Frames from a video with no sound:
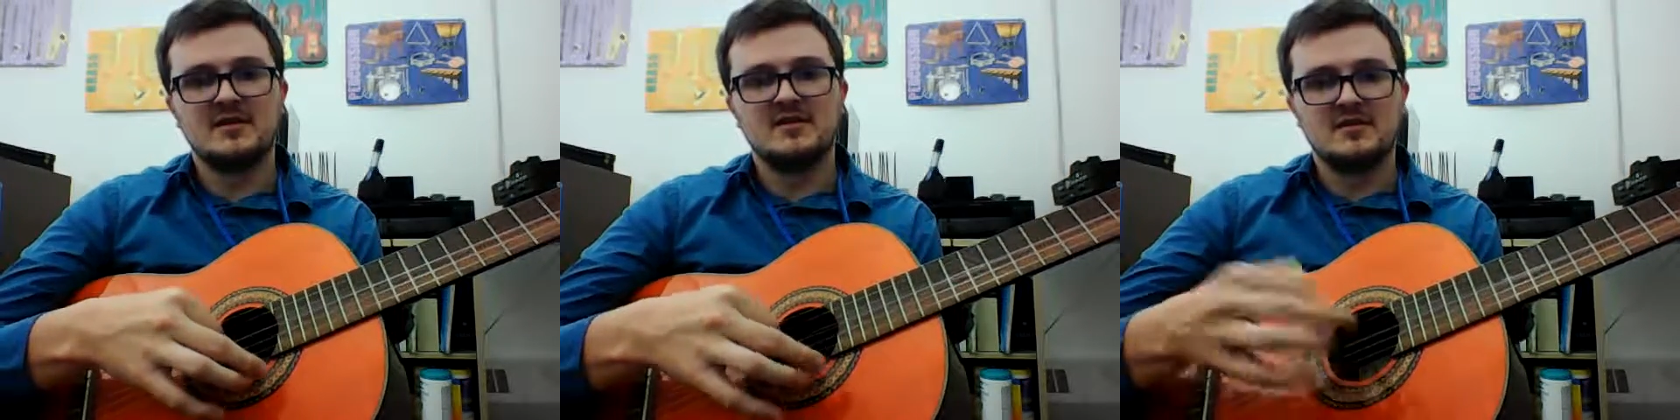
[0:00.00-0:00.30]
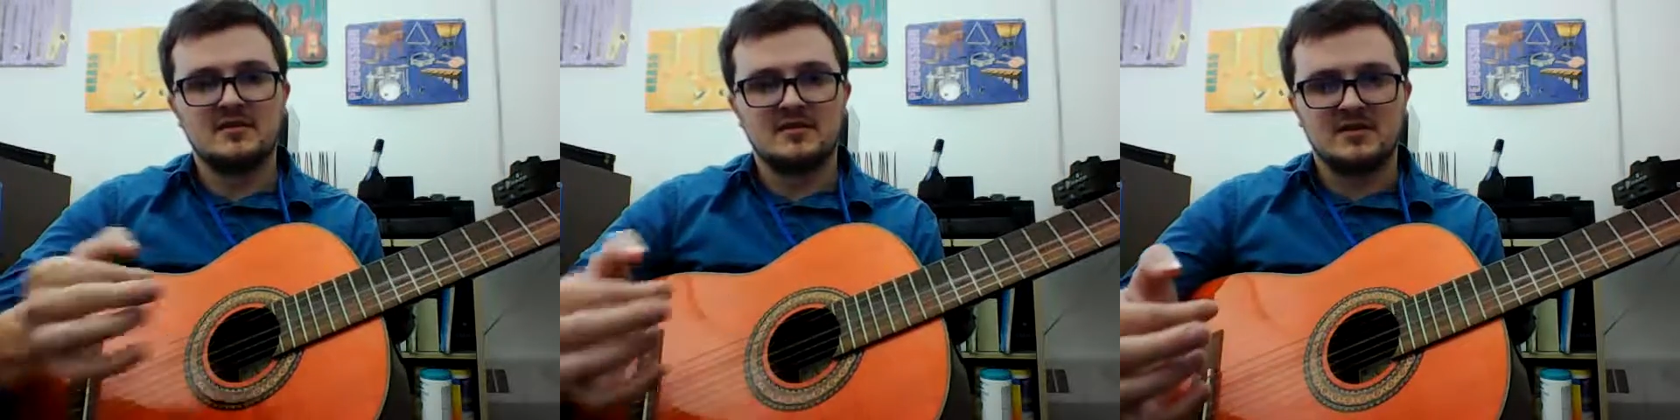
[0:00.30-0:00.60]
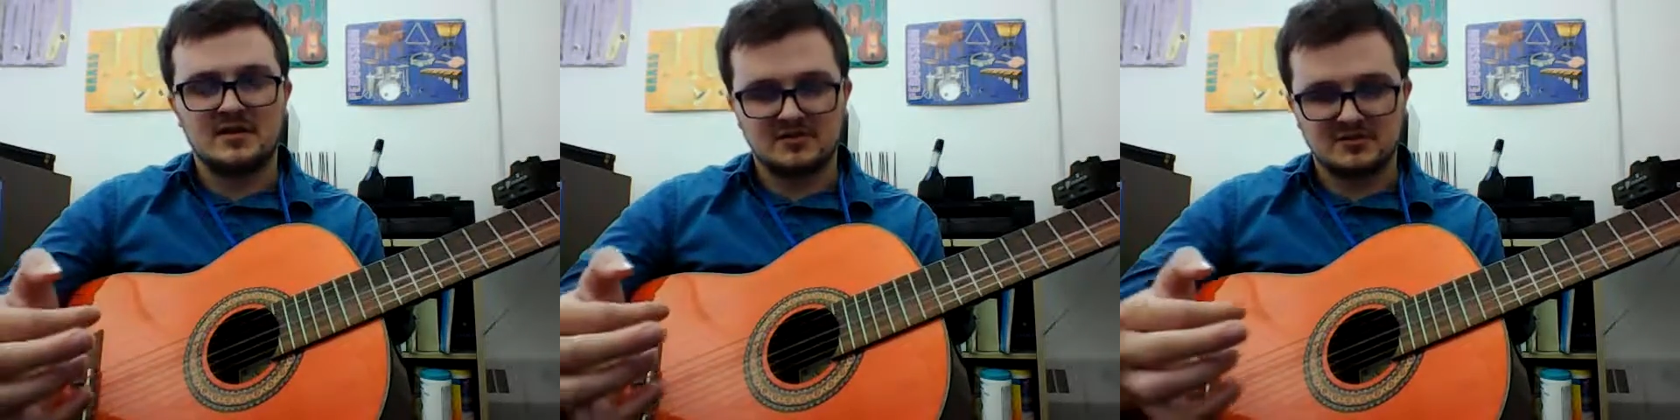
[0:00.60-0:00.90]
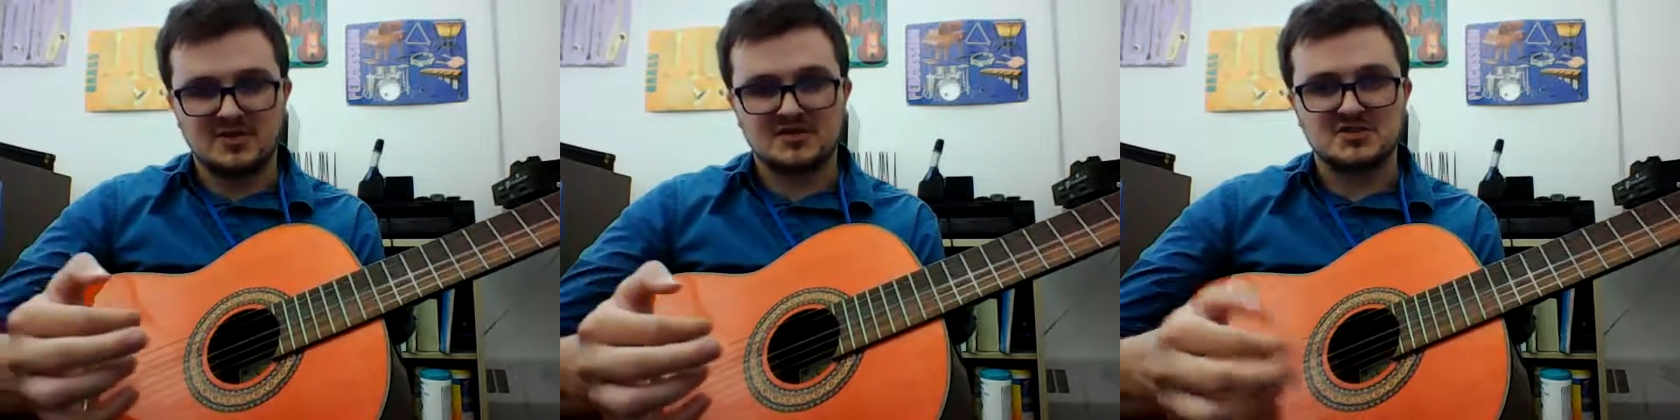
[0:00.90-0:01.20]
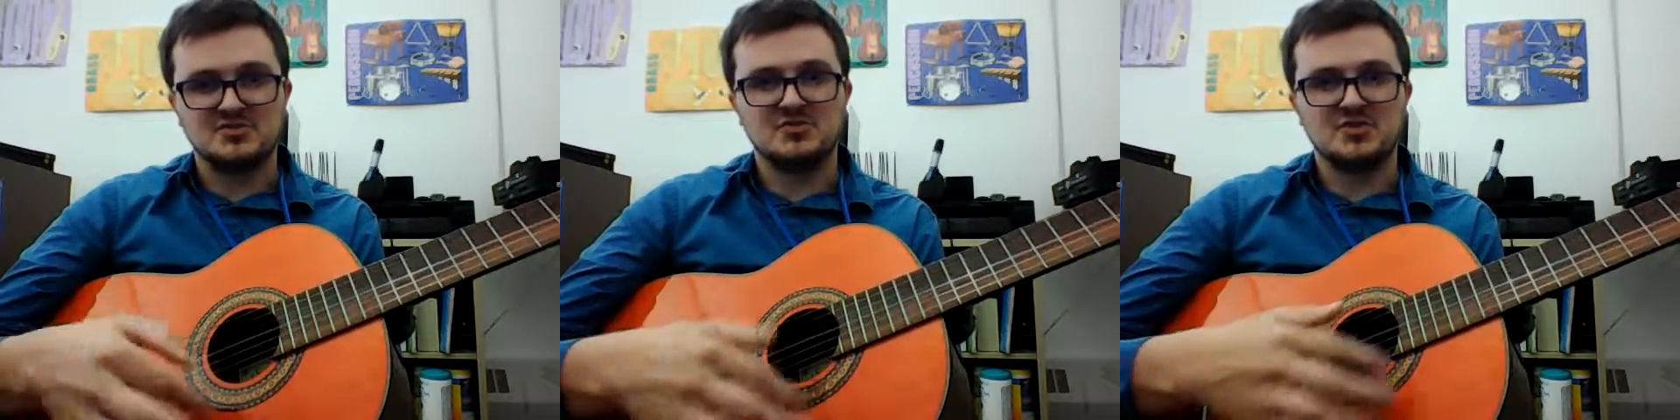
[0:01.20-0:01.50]
and do the
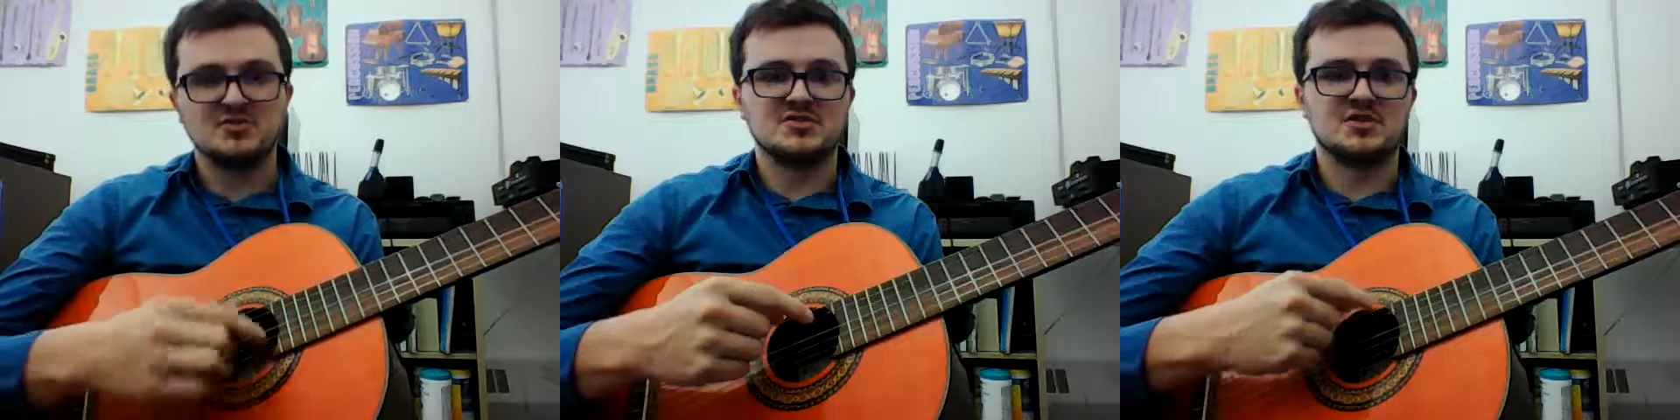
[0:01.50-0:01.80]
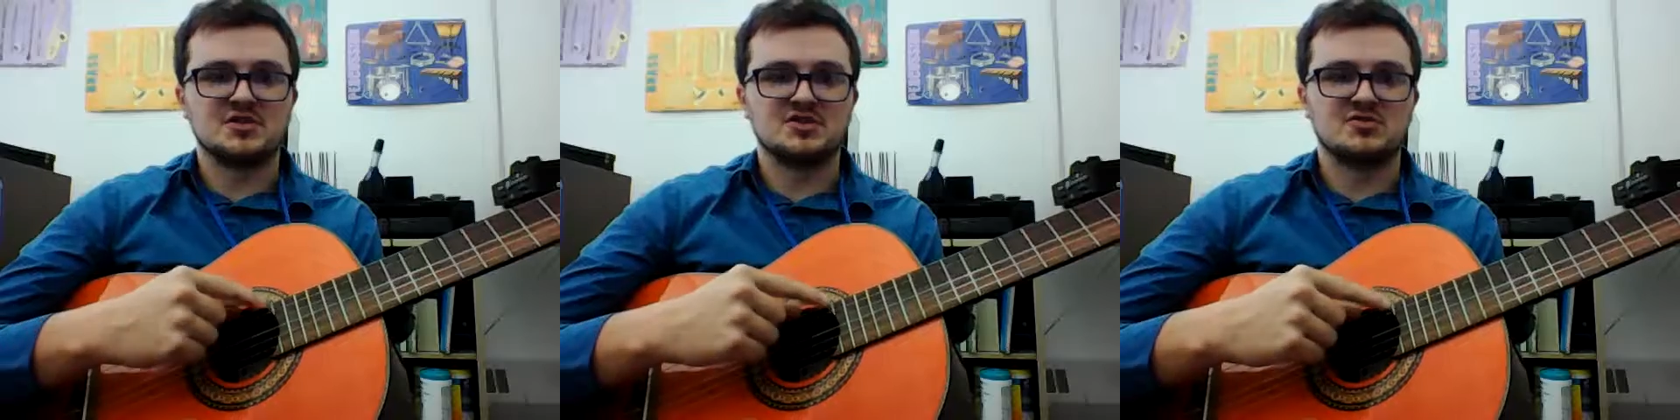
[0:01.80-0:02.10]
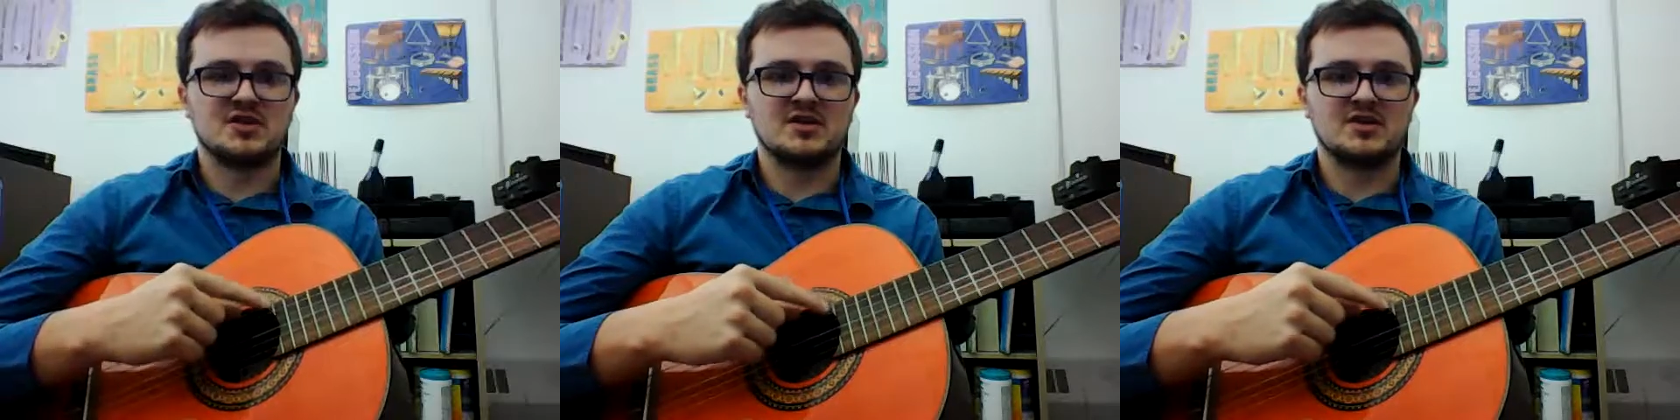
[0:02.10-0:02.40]
next two using the string